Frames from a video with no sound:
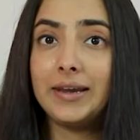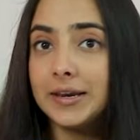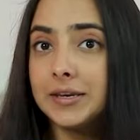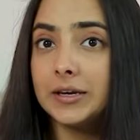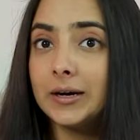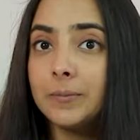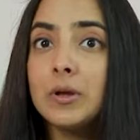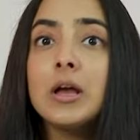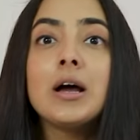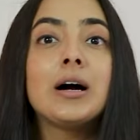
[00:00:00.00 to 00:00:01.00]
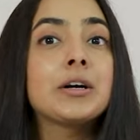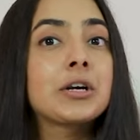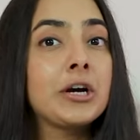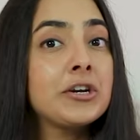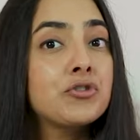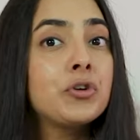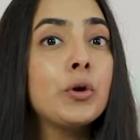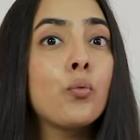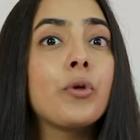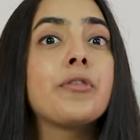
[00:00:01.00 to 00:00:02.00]
India, a
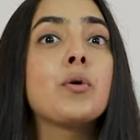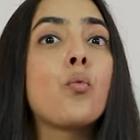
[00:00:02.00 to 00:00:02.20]
country with the